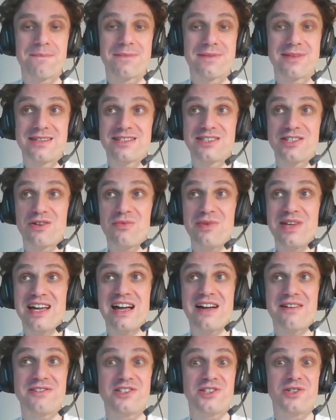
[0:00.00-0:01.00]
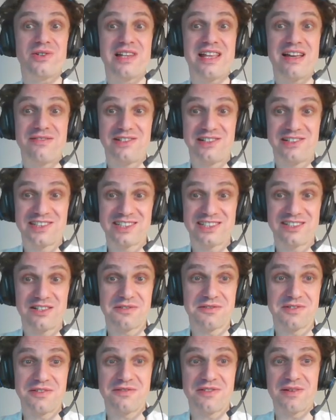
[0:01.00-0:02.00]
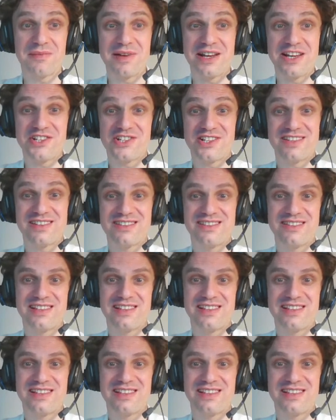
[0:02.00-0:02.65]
So we have two levels of information,